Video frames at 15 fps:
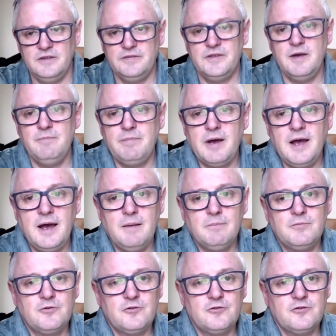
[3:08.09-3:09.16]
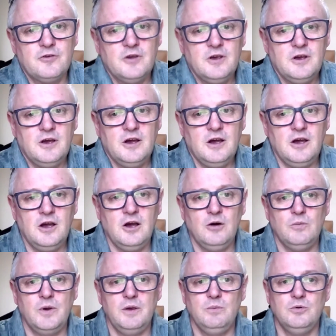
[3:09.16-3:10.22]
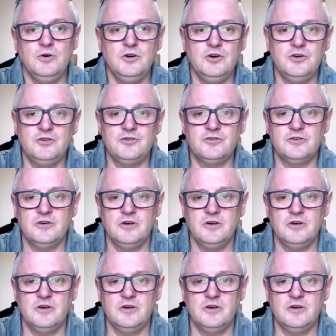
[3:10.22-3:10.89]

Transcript: then perhaps we would